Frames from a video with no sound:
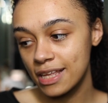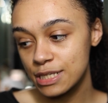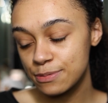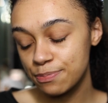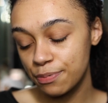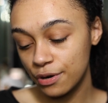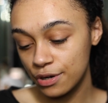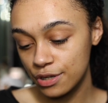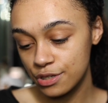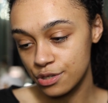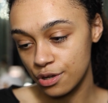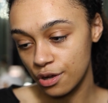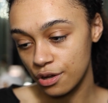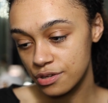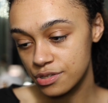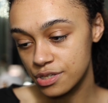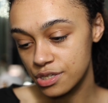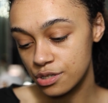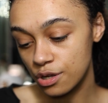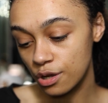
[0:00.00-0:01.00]
This body
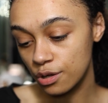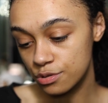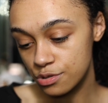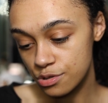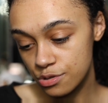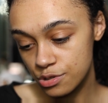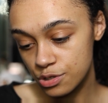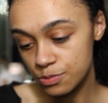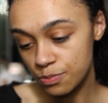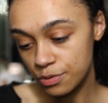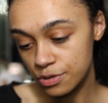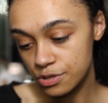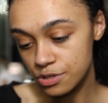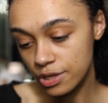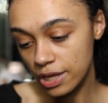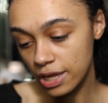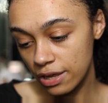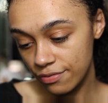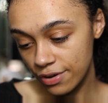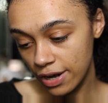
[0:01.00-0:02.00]
sauce is also supposed
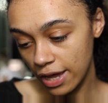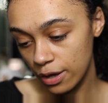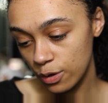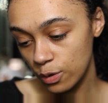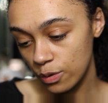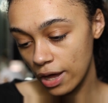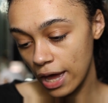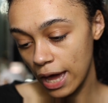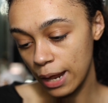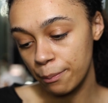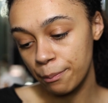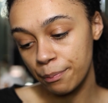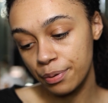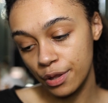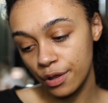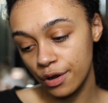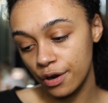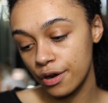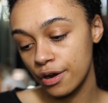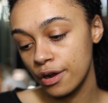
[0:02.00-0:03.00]
to even out and
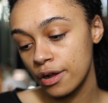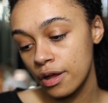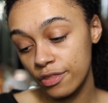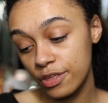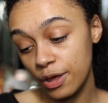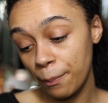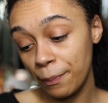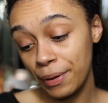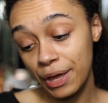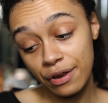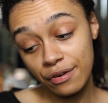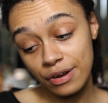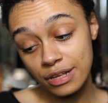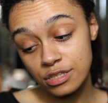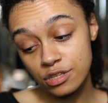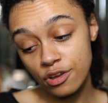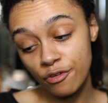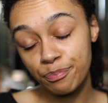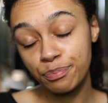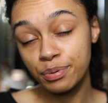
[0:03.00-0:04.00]
blur the
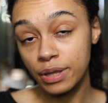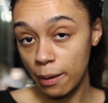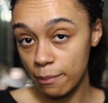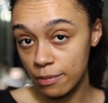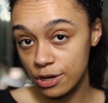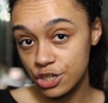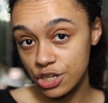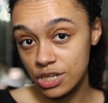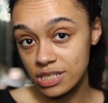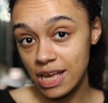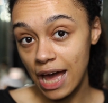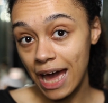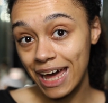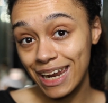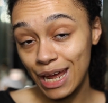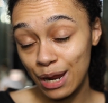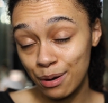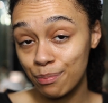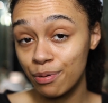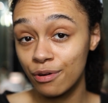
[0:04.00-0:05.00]
appearance of blemishes
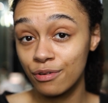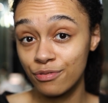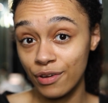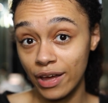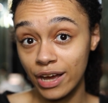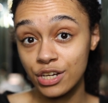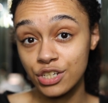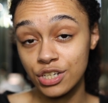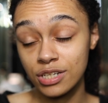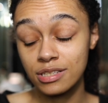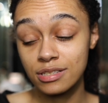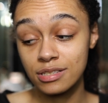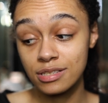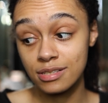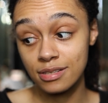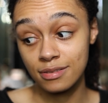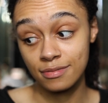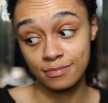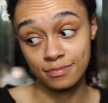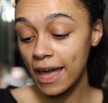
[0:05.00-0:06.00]
and
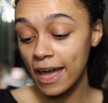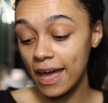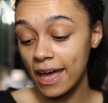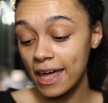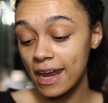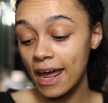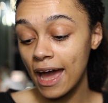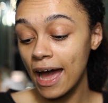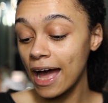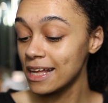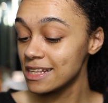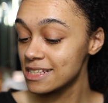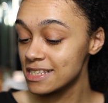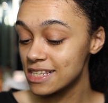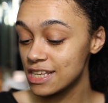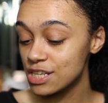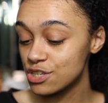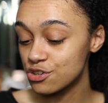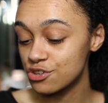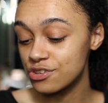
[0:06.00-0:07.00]
imperfections. It
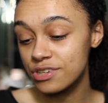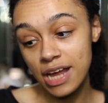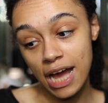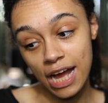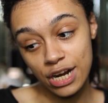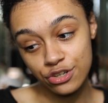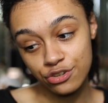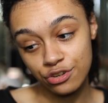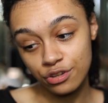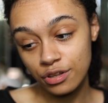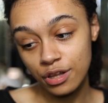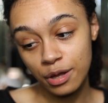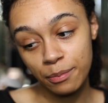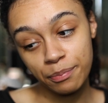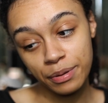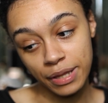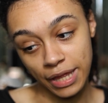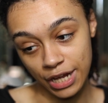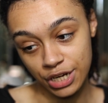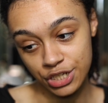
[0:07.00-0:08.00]
enhances your natural
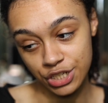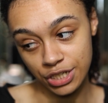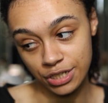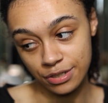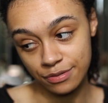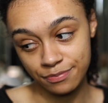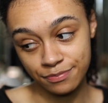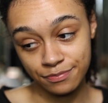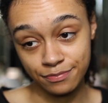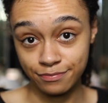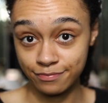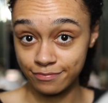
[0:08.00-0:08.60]
complexion.